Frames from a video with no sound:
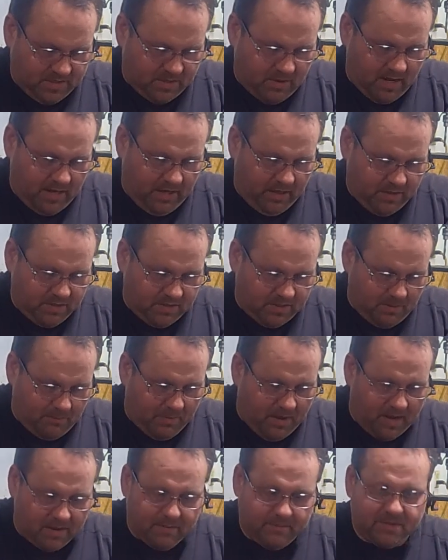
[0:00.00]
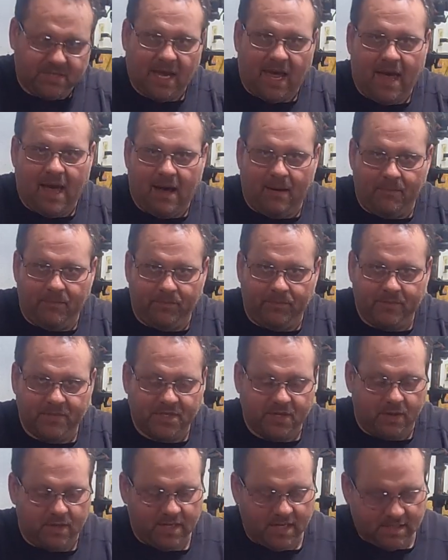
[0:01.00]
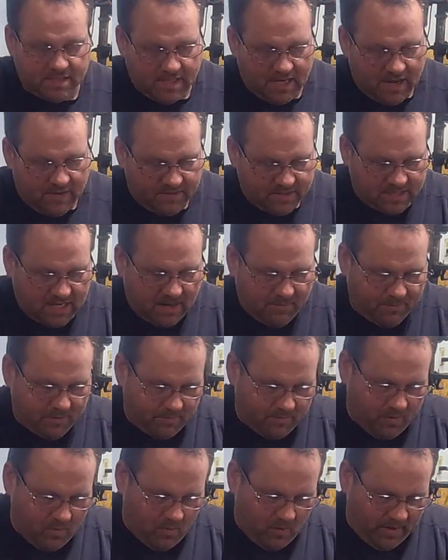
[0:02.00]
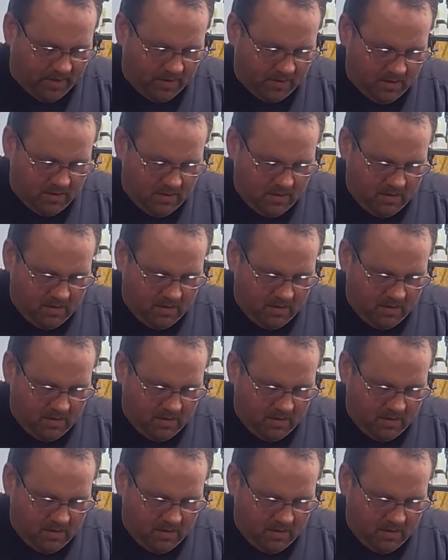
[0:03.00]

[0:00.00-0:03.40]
so I used a bottom tap, so it doesn't have a tapered point.